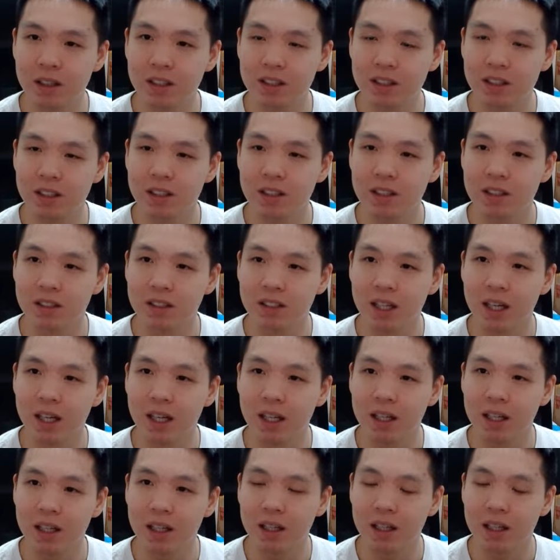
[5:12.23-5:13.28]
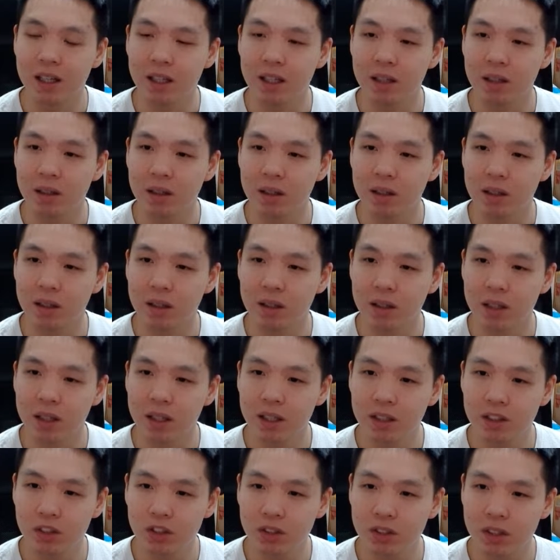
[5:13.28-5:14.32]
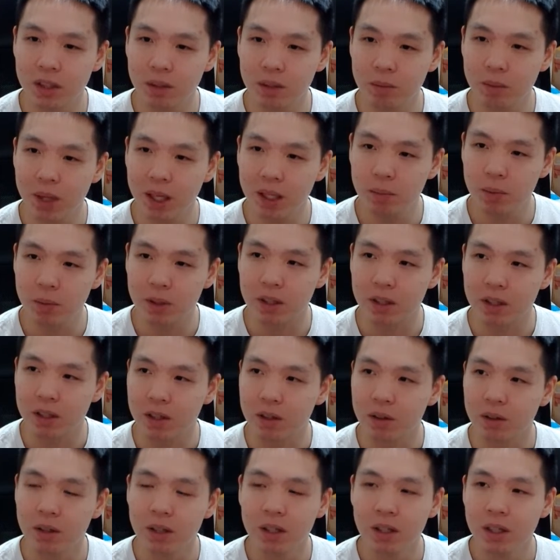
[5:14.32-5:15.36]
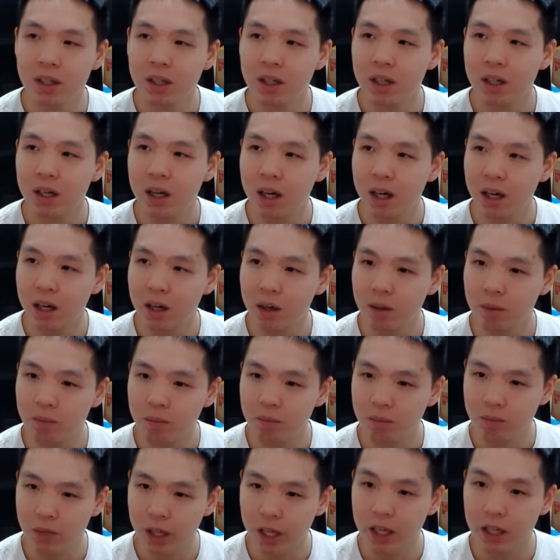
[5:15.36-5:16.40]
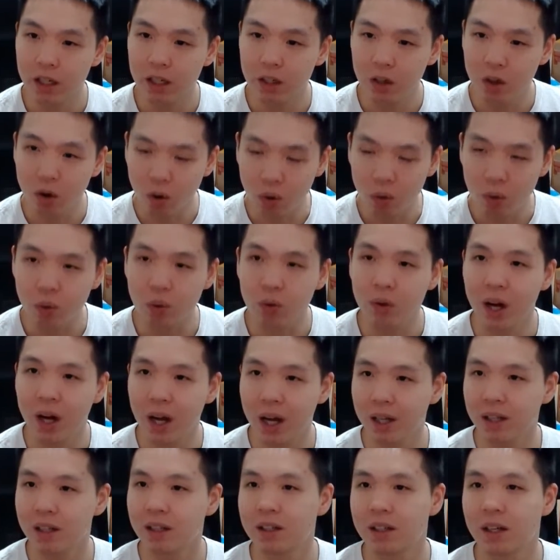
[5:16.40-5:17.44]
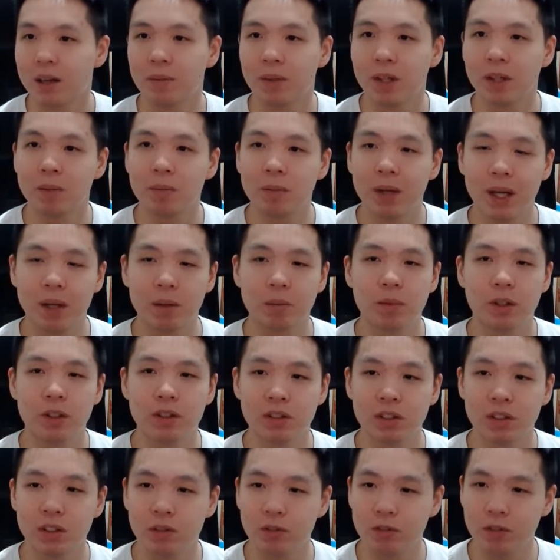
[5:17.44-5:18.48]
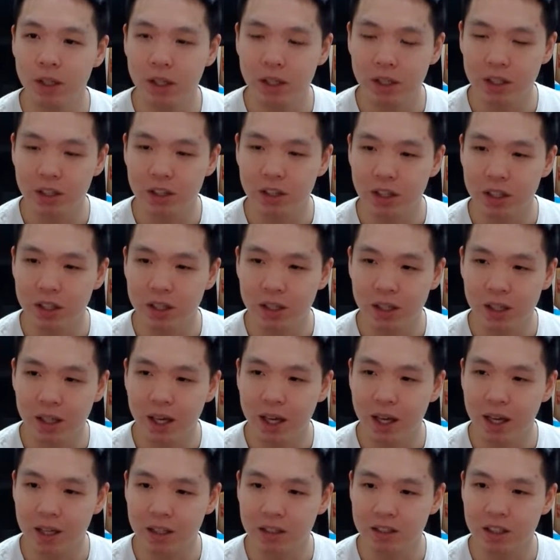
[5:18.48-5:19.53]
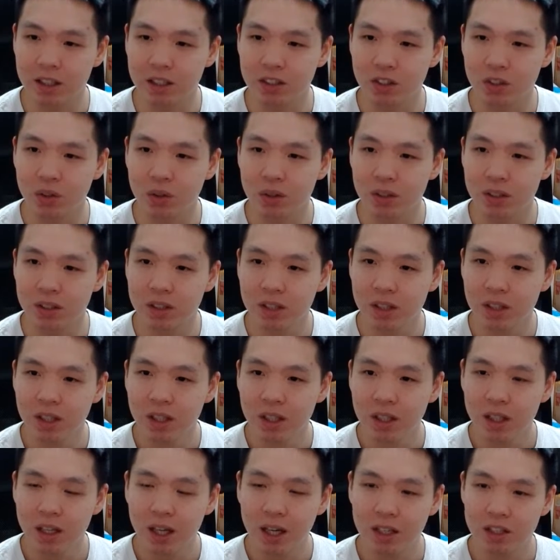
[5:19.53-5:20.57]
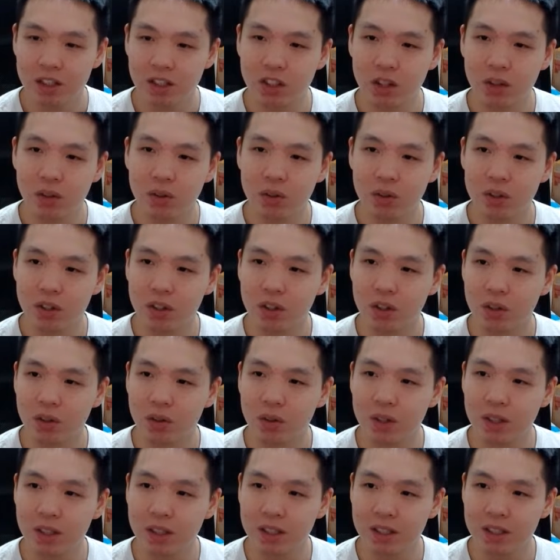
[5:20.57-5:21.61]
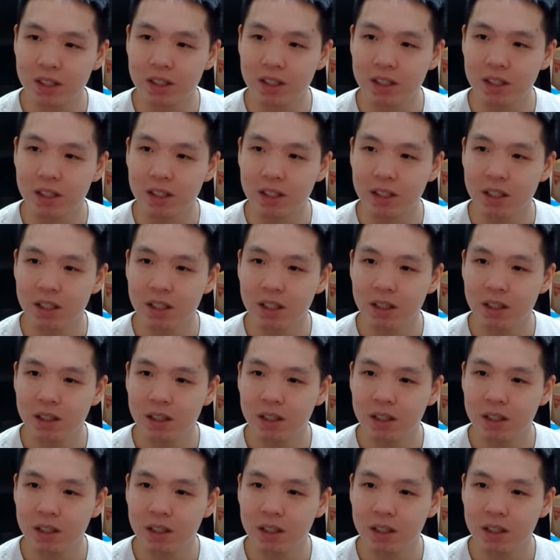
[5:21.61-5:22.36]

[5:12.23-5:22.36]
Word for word: this is a interesting paper here um, a whole academic paper. So very good as a source. And so you're going to see